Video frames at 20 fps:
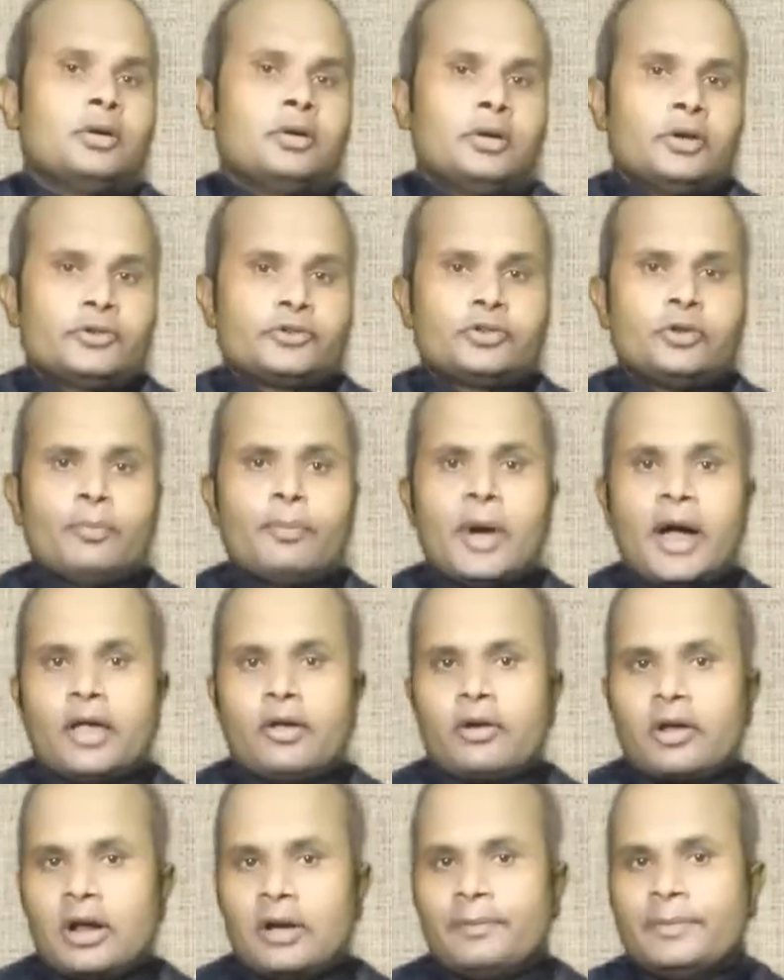So
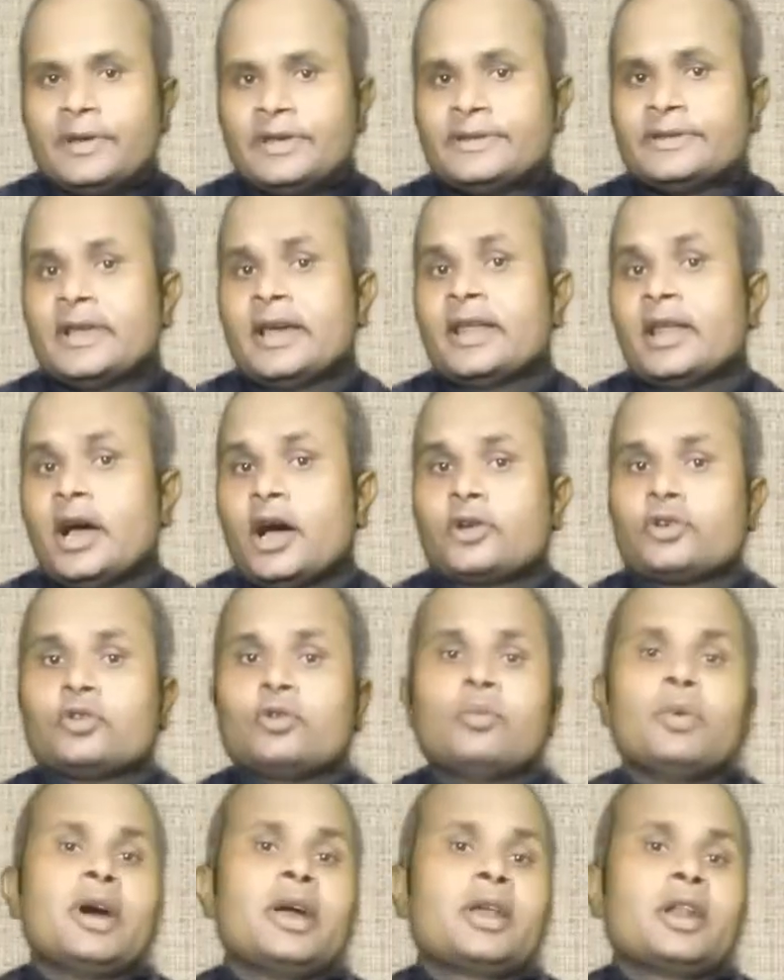biographies and
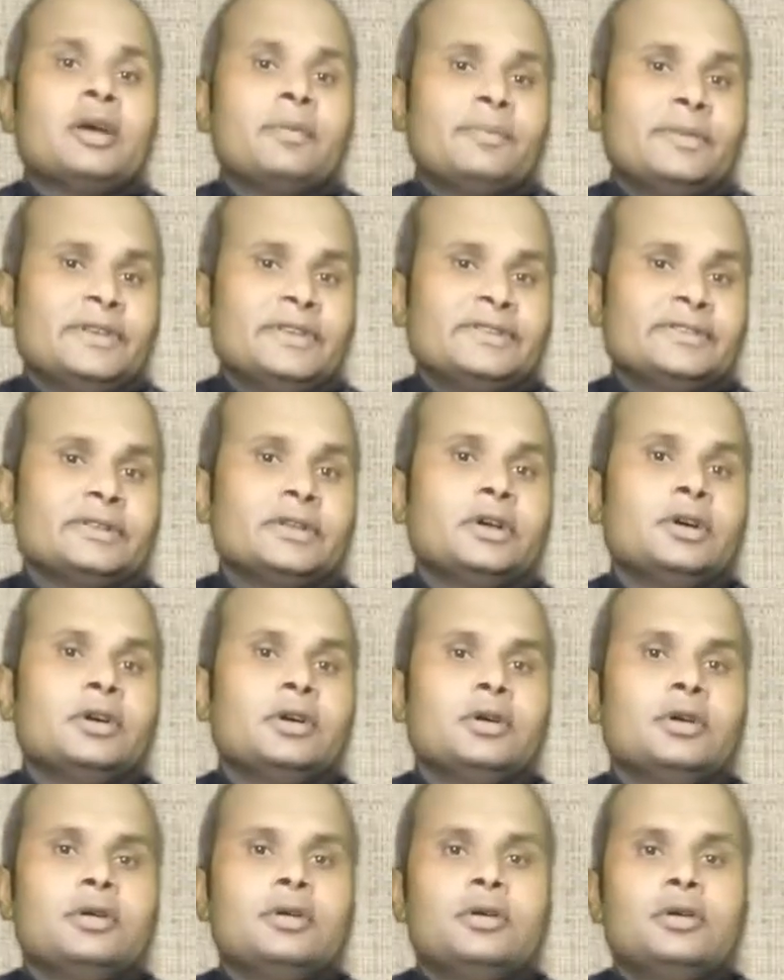autobiographies,
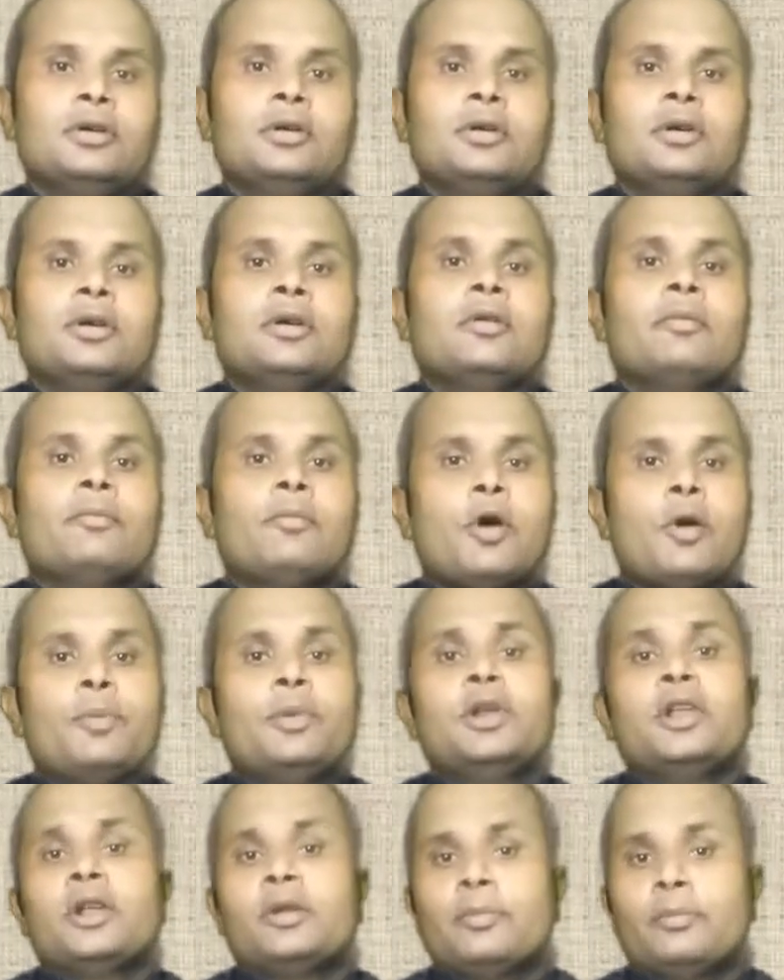
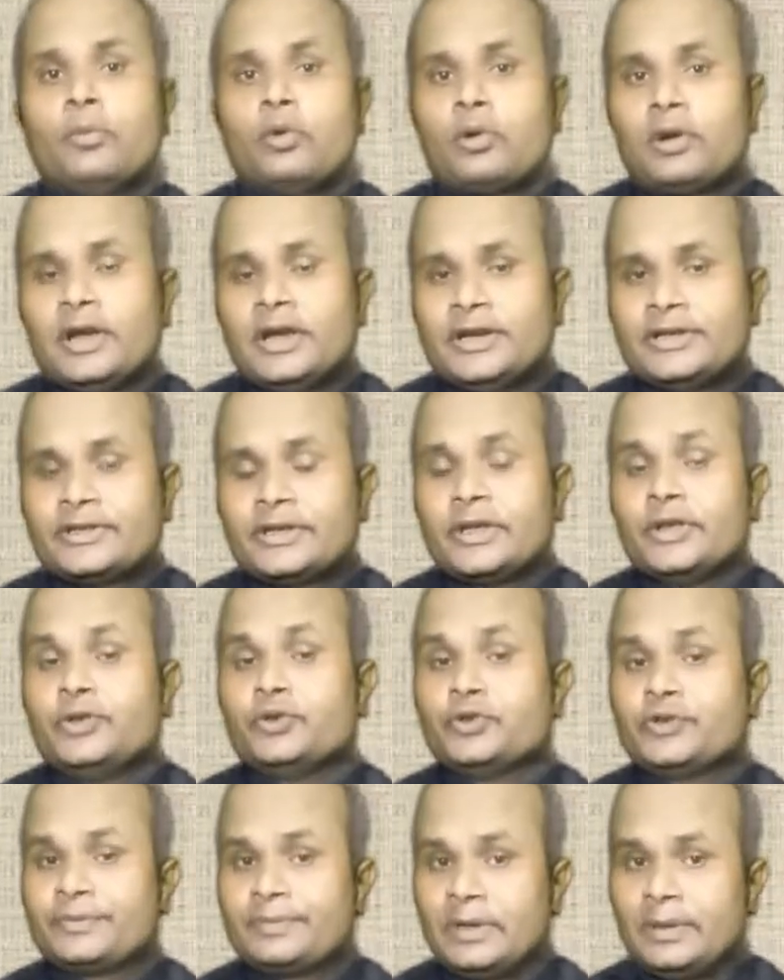popular booklets,
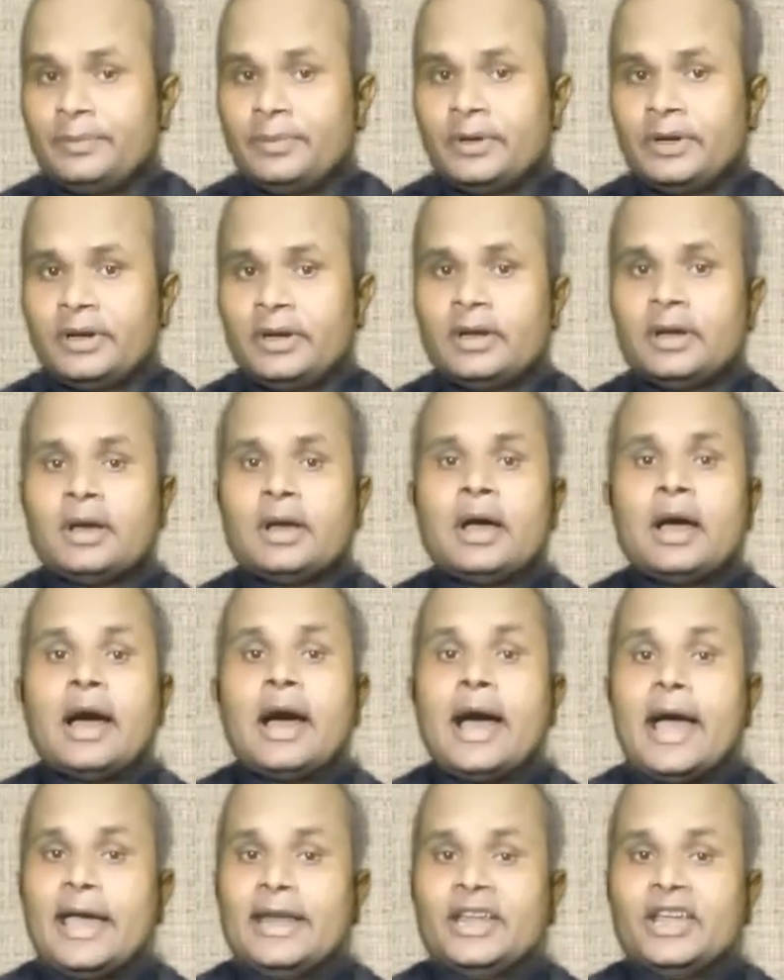newspaper,
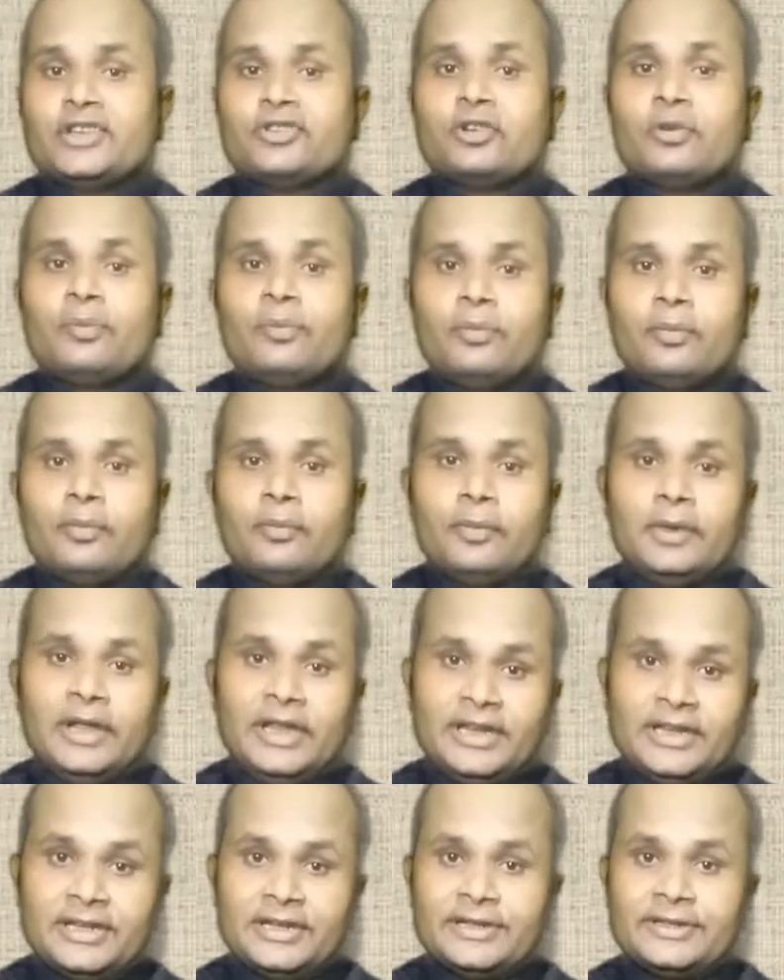ideas of
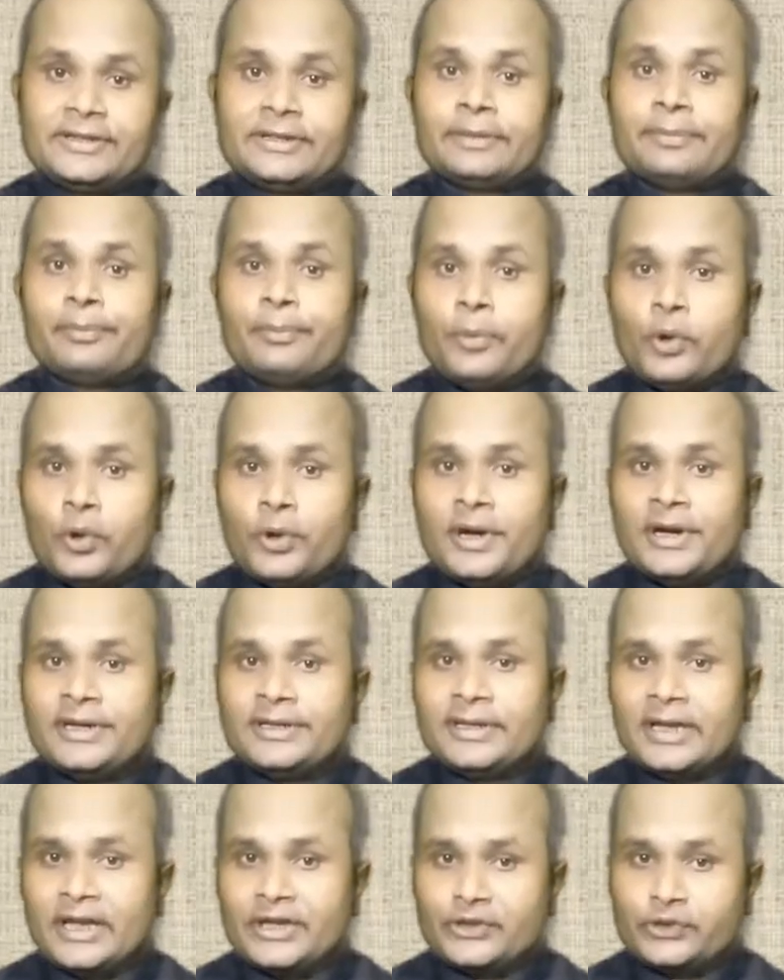leaders,
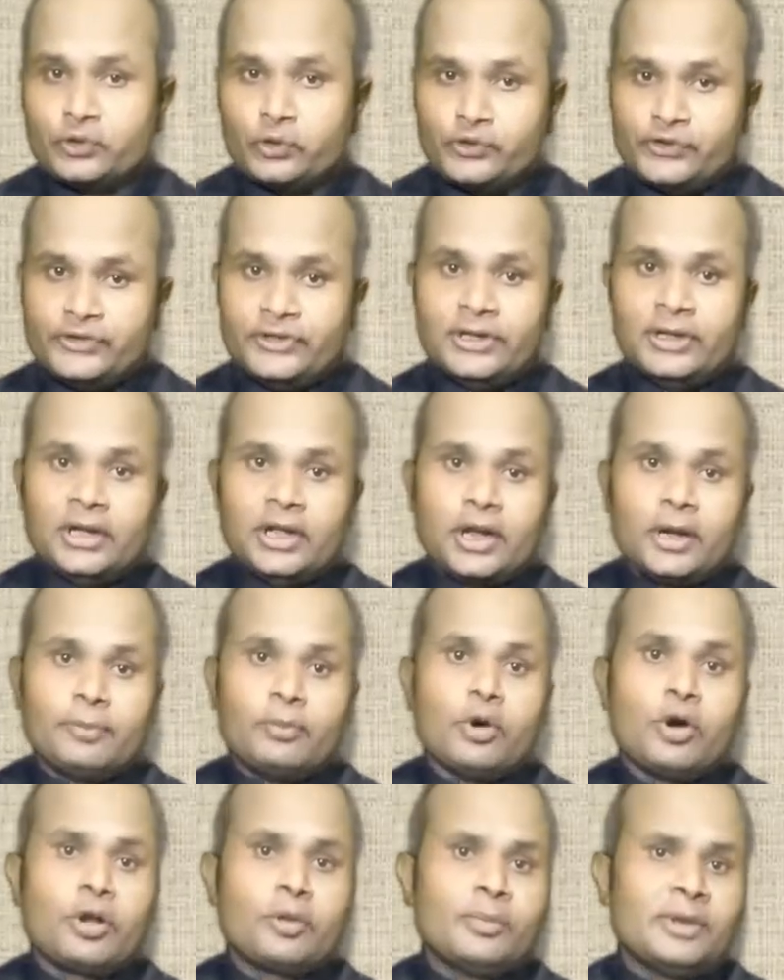poets and social
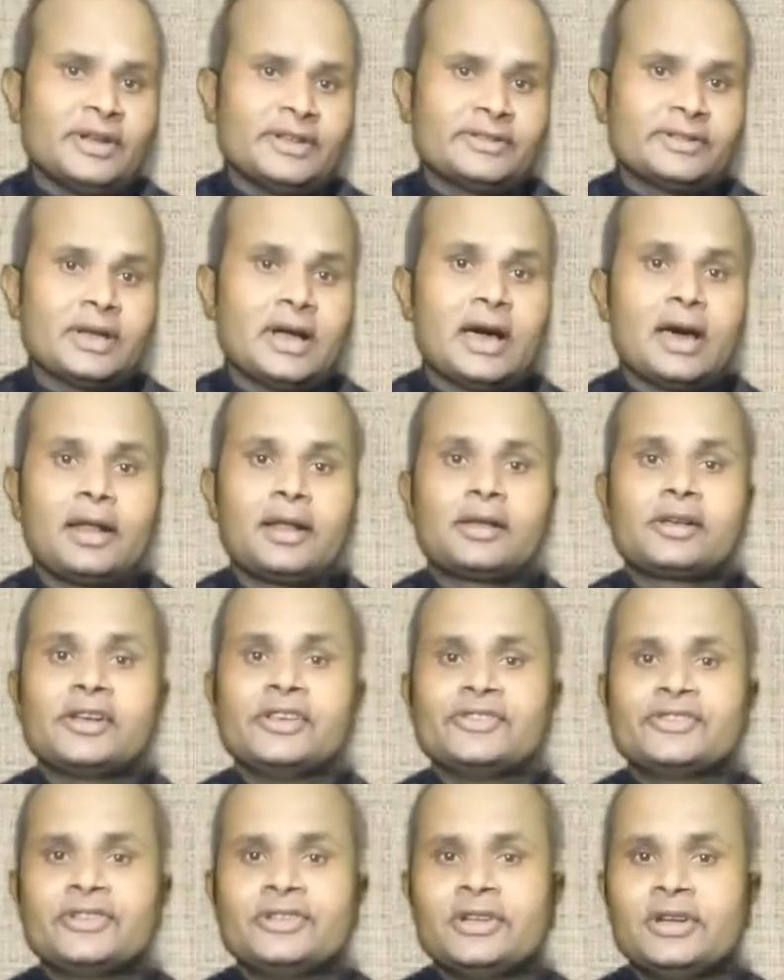reformers are
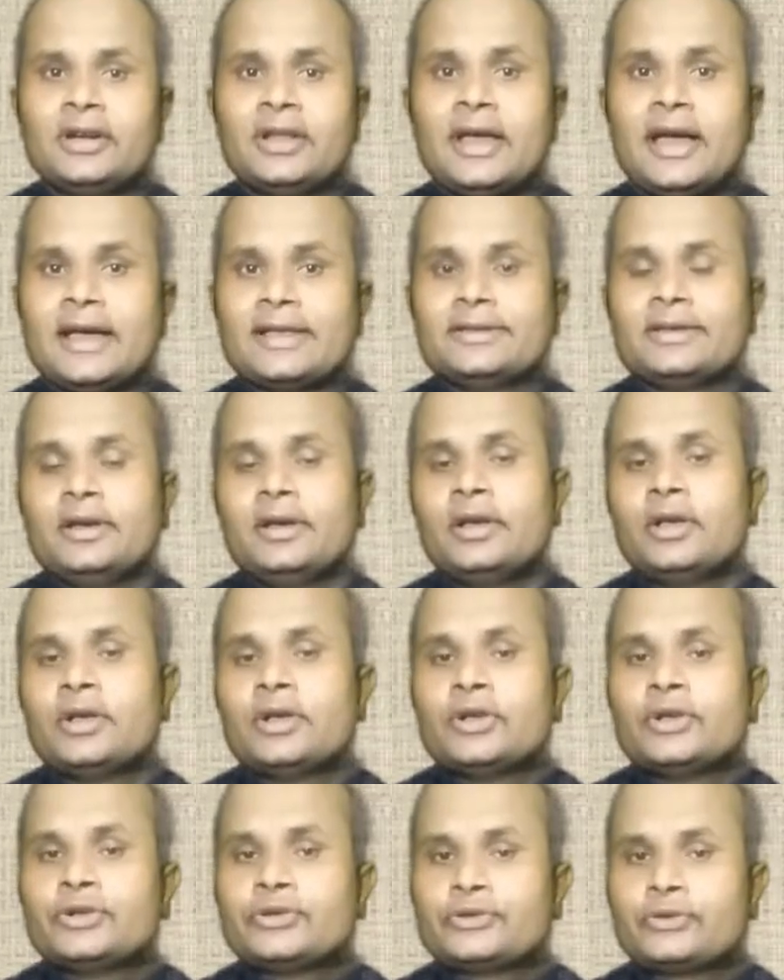considered as a
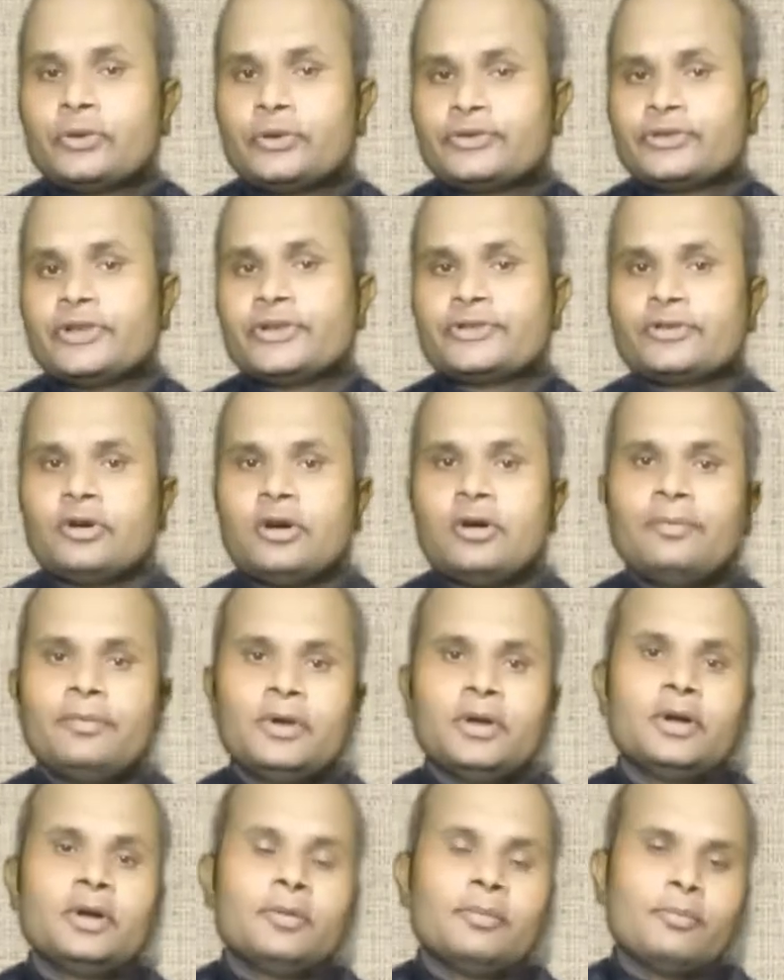sources of
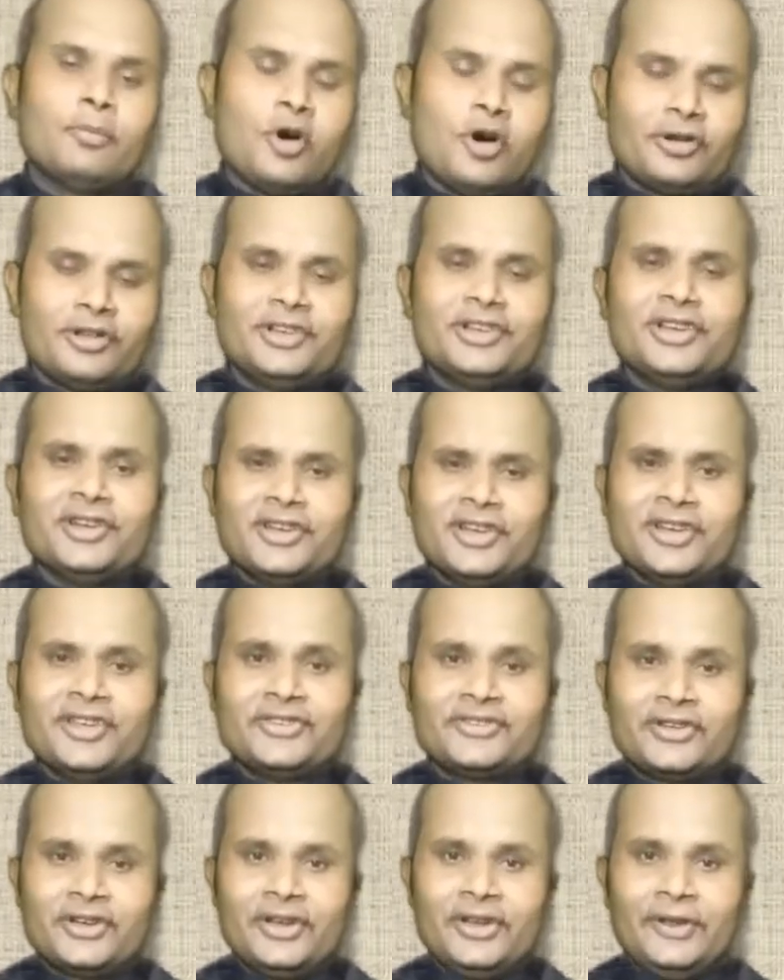modern Indian
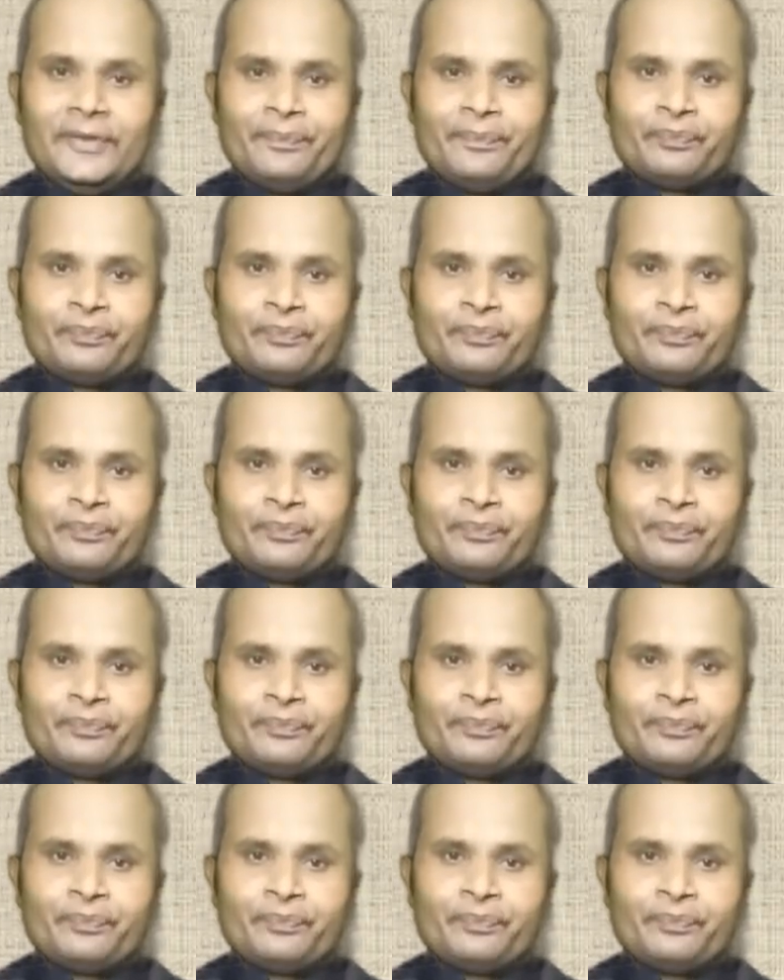history.